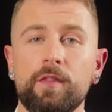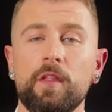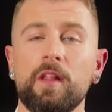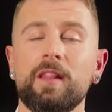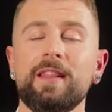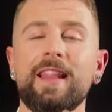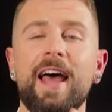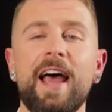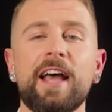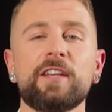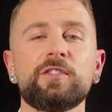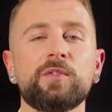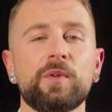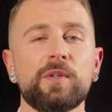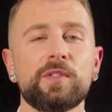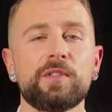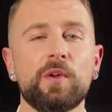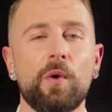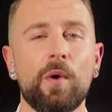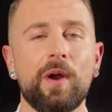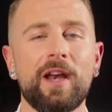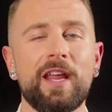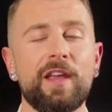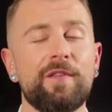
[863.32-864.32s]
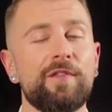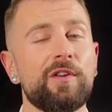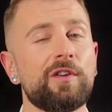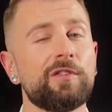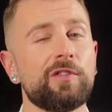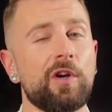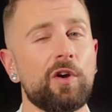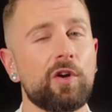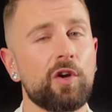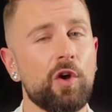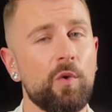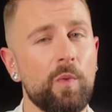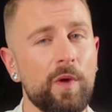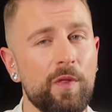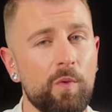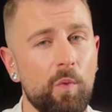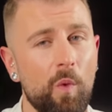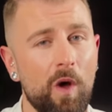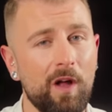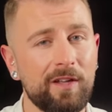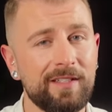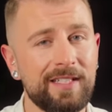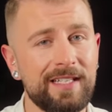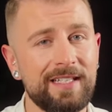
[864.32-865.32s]
The last resort, if you don't go with
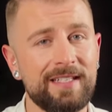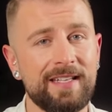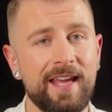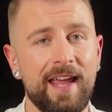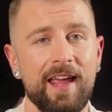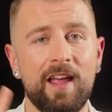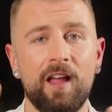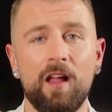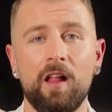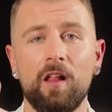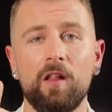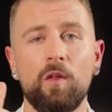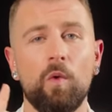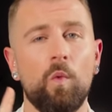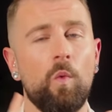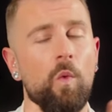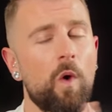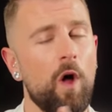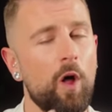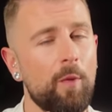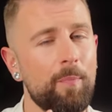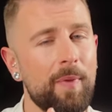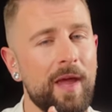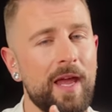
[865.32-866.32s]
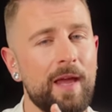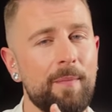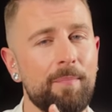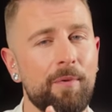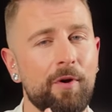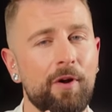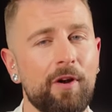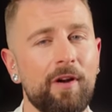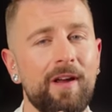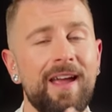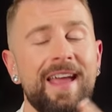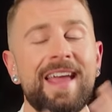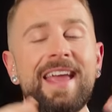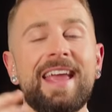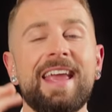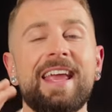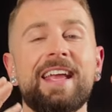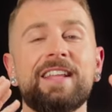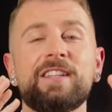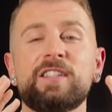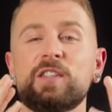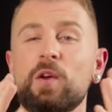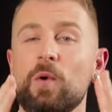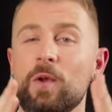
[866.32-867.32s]
wall detail, wallpaper,
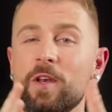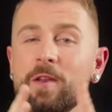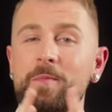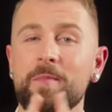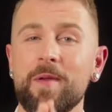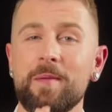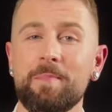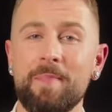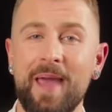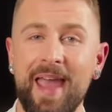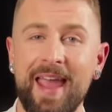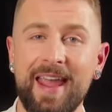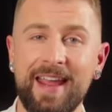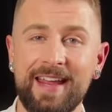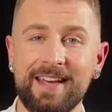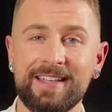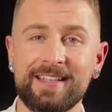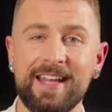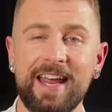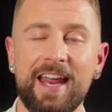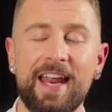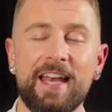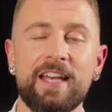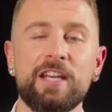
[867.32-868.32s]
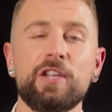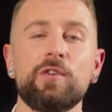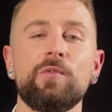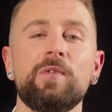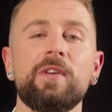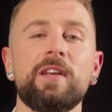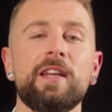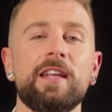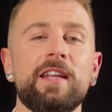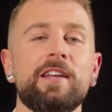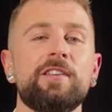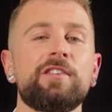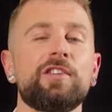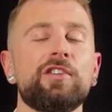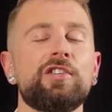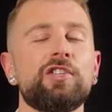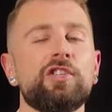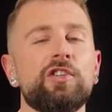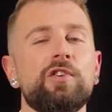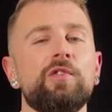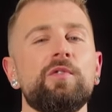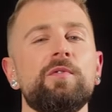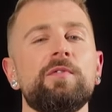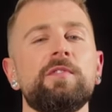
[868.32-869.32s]
it's going to be paint and you need to
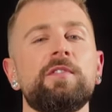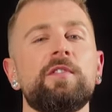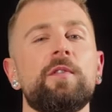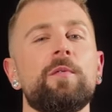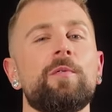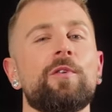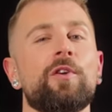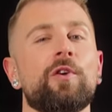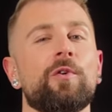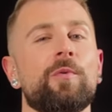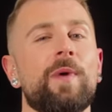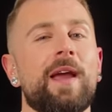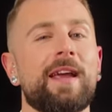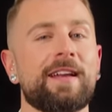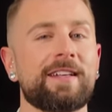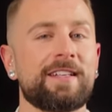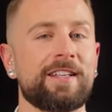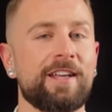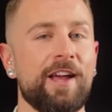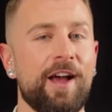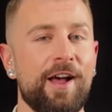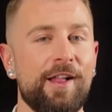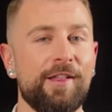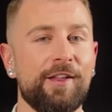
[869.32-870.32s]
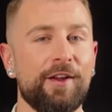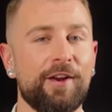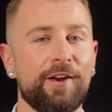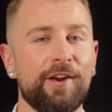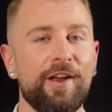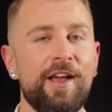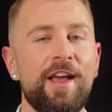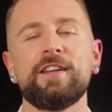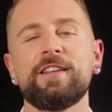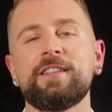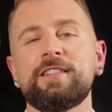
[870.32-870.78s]
choose the correct color.